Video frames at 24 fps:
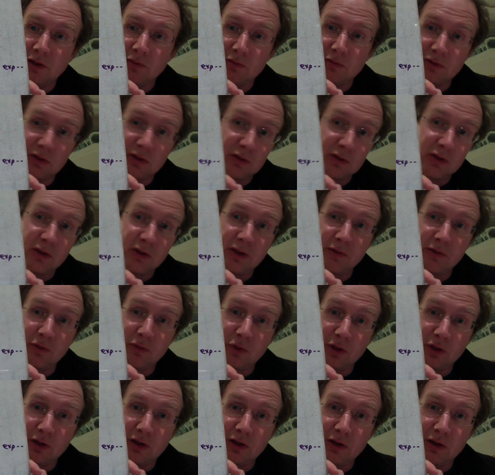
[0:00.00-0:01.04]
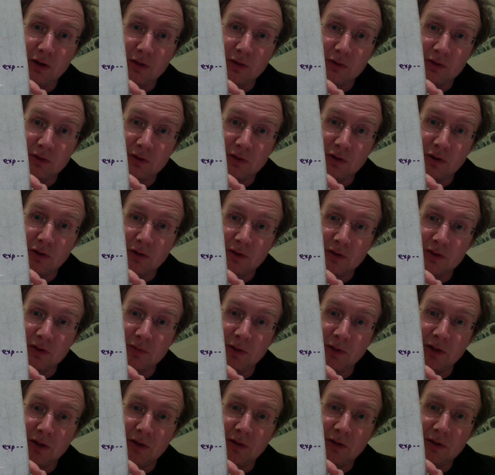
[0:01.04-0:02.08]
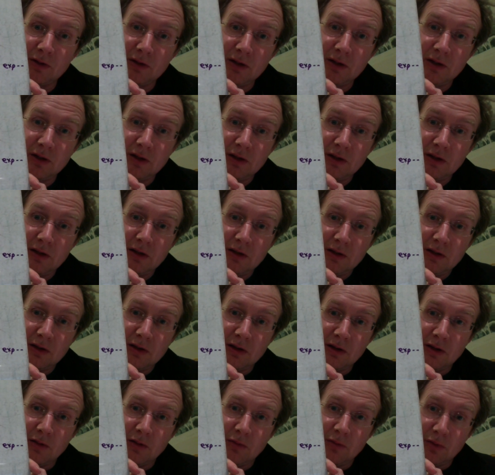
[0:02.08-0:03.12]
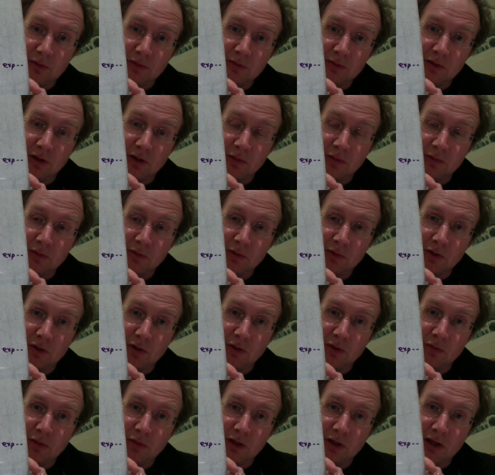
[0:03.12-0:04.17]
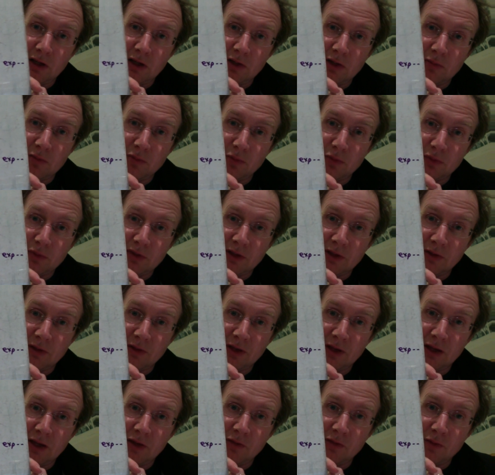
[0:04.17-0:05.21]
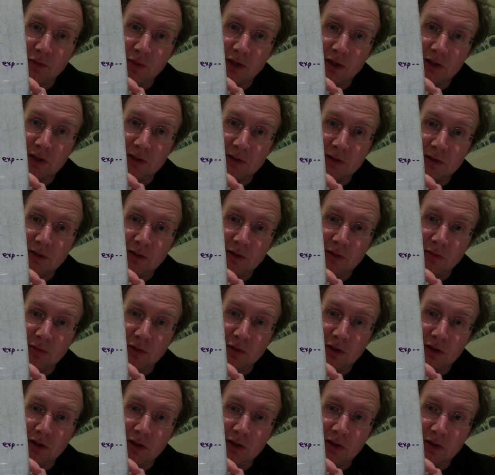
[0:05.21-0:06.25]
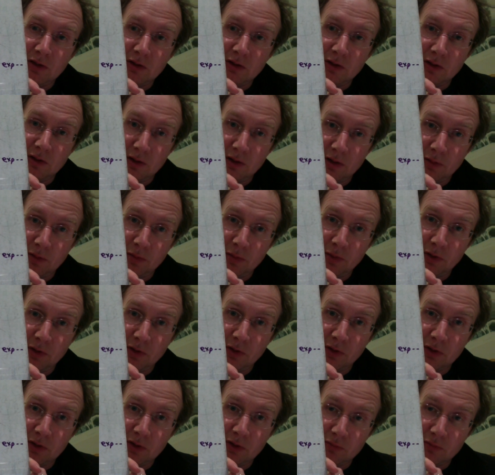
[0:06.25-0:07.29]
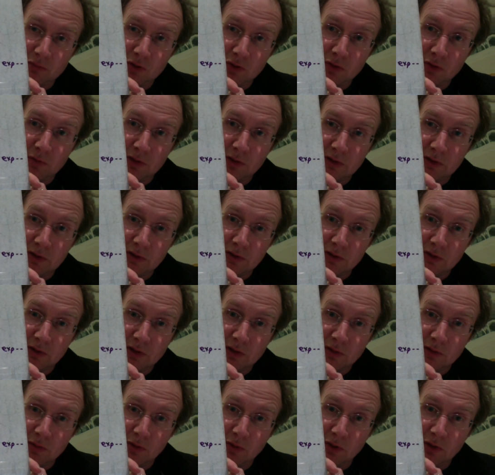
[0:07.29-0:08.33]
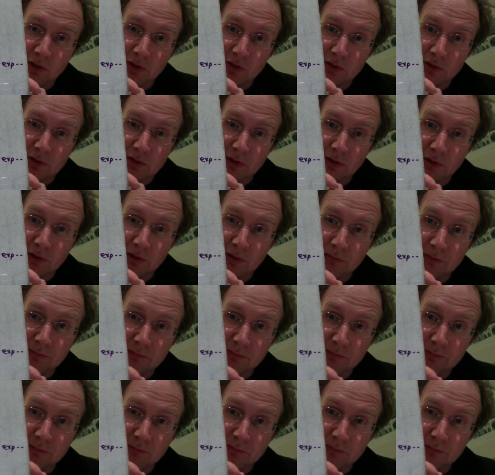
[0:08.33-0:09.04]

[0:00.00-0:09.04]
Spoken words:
so therefore they can go out and spend. Again, you can pause that there for a minute, and I'll put the other 2 reasons on a new slide.